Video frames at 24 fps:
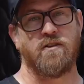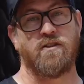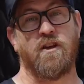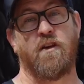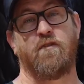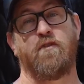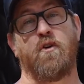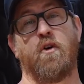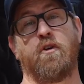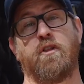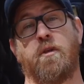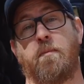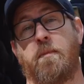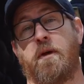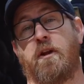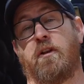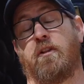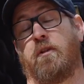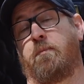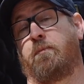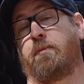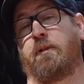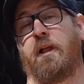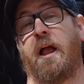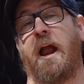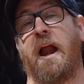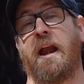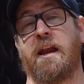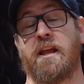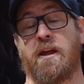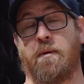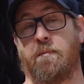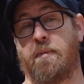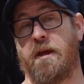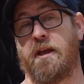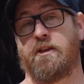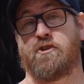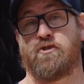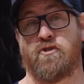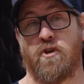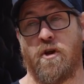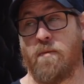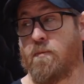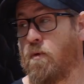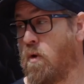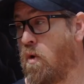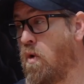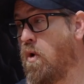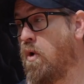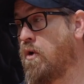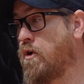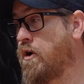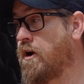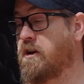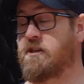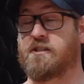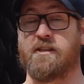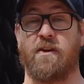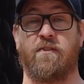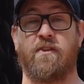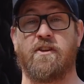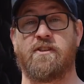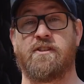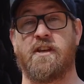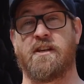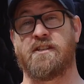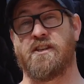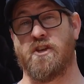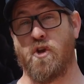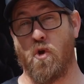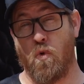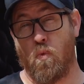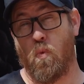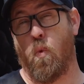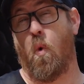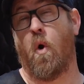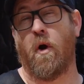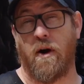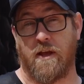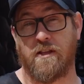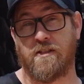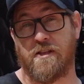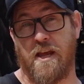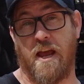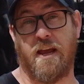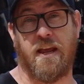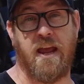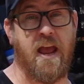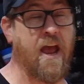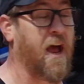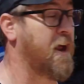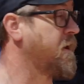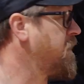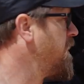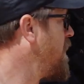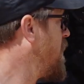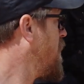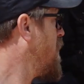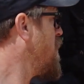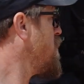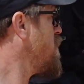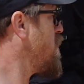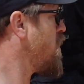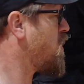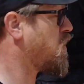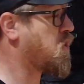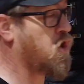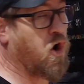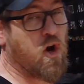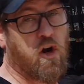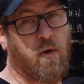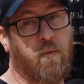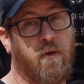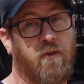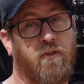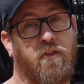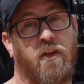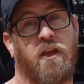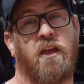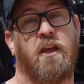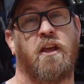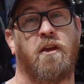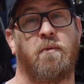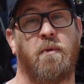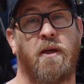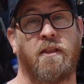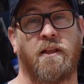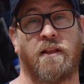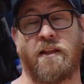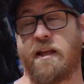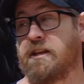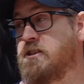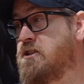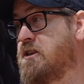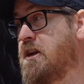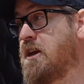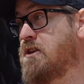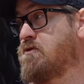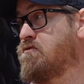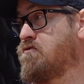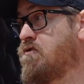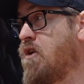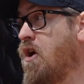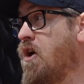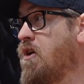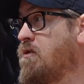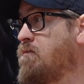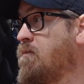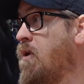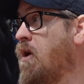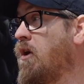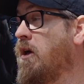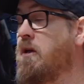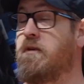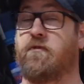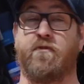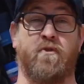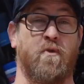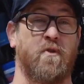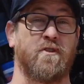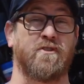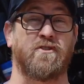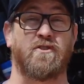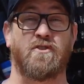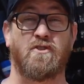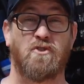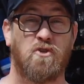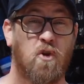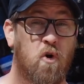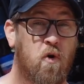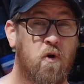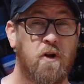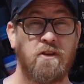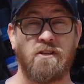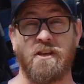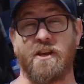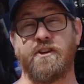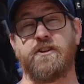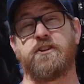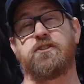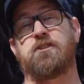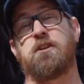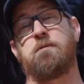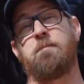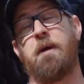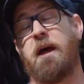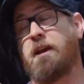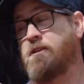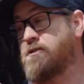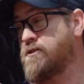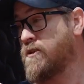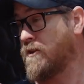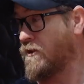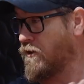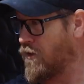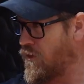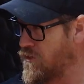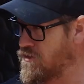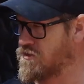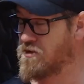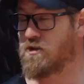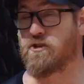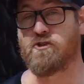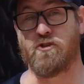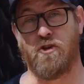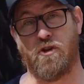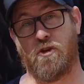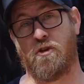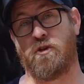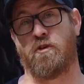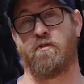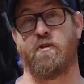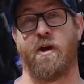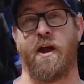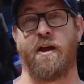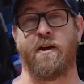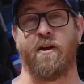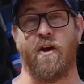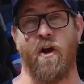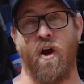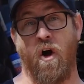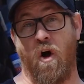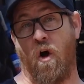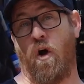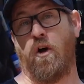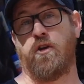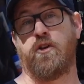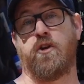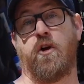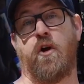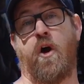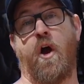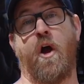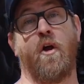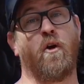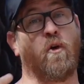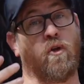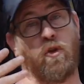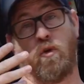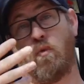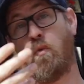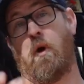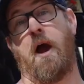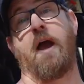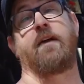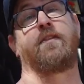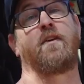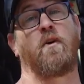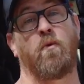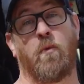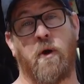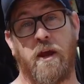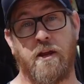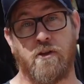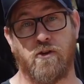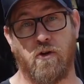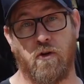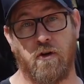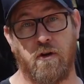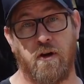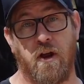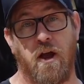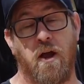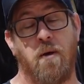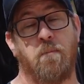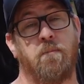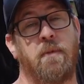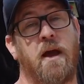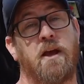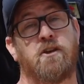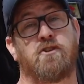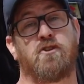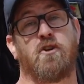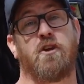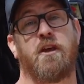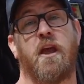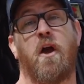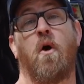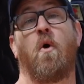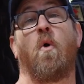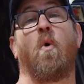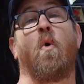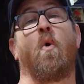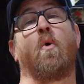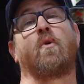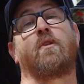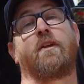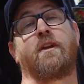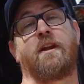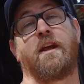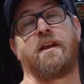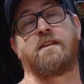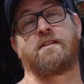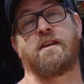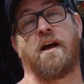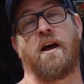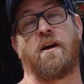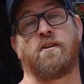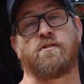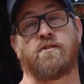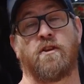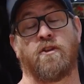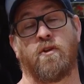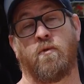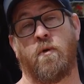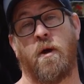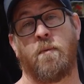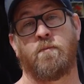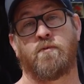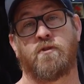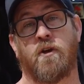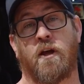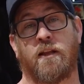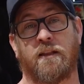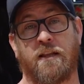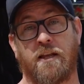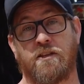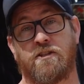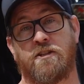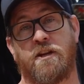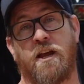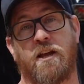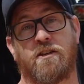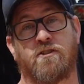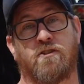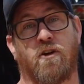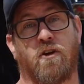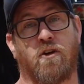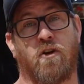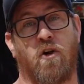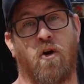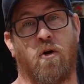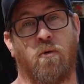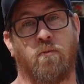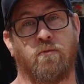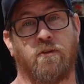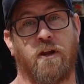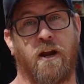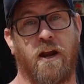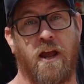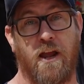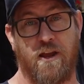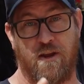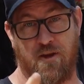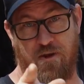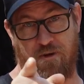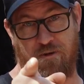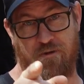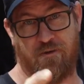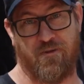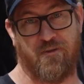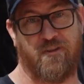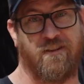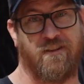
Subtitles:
So if you're in the middle of planning a big trip or got a 76 that you want to deck out, you've got to be thinking about the Legendex Rogue Molle for its storage and just the amount of solutions you can create on your own or the way that we do it. Make sure you get all the details on the website legendex.com.au.